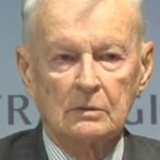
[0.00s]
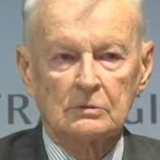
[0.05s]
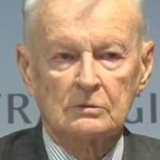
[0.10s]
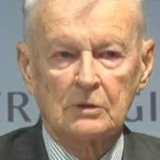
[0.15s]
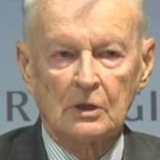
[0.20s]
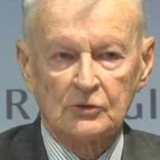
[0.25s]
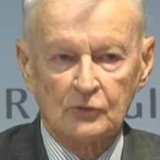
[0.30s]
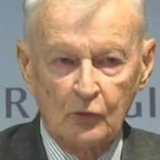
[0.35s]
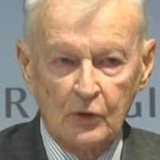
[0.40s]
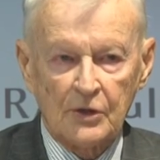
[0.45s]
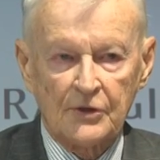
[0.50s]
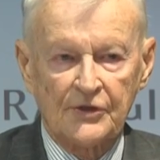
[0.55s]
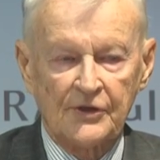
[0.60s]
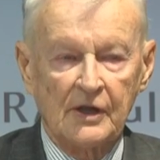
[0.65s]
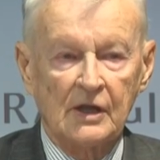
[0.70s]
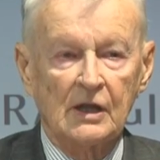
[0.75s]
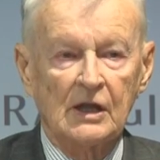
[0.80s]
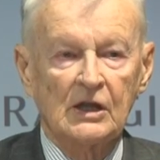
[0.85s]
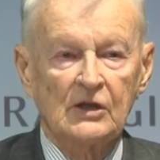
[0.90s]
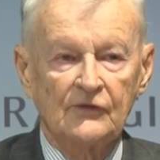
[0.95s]
not
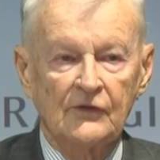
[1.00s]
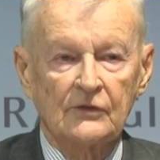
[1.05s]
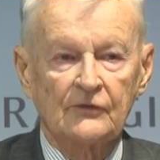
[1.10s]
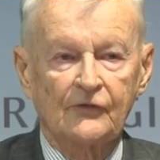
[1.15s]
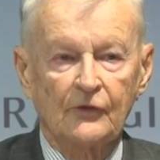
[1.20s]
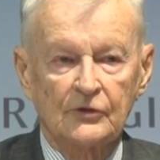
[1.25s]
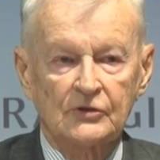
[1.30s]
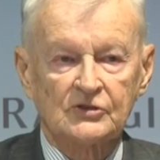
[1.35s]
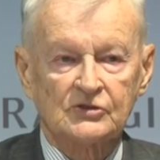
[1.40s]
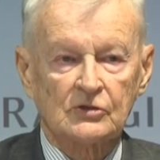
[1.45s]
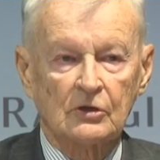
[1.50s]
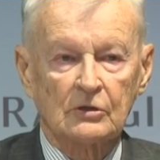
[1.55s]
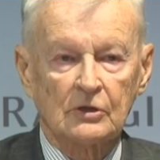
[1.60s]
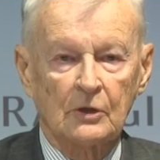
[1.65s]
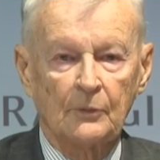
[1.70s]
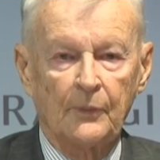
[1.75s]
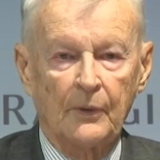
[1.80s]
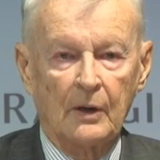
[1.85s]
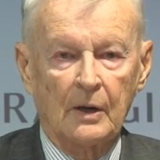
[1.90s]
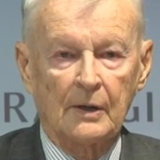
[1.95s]
worthy even for the
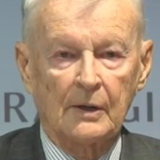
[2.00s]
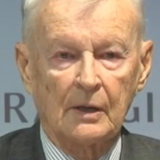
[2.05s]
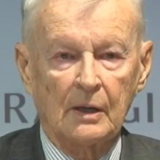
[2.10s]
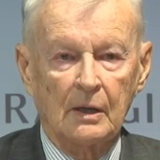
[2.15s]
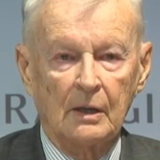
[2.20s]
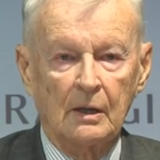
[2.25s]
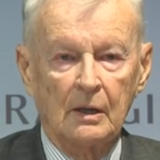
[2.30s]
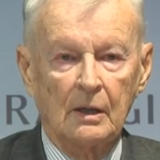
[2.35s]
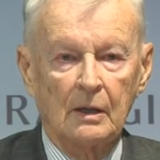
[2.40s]
stronger party.